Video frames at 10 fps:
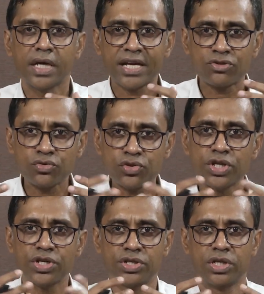
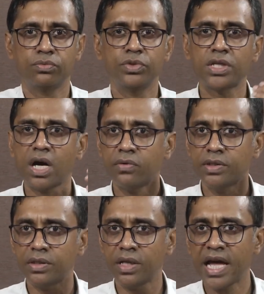association with
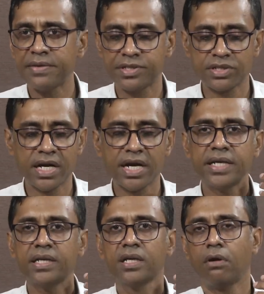our
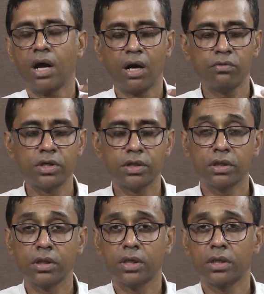lifestyle, our
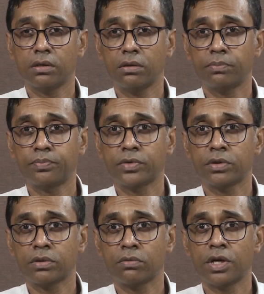you know
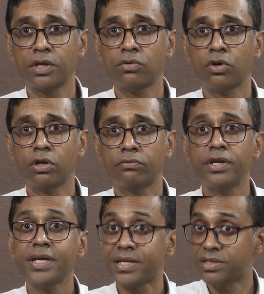mm, what you call
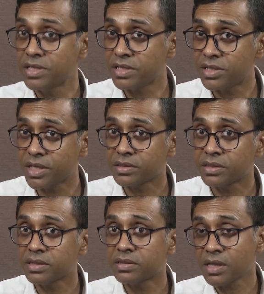very
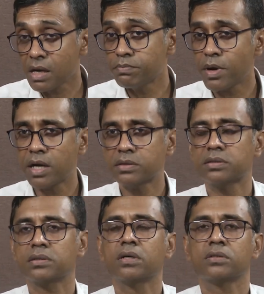existence in some
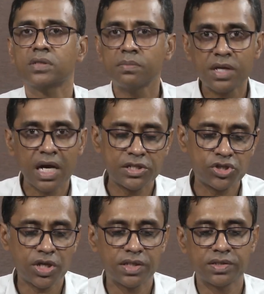parts or some
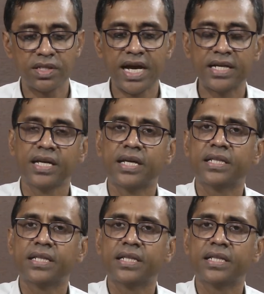culture is that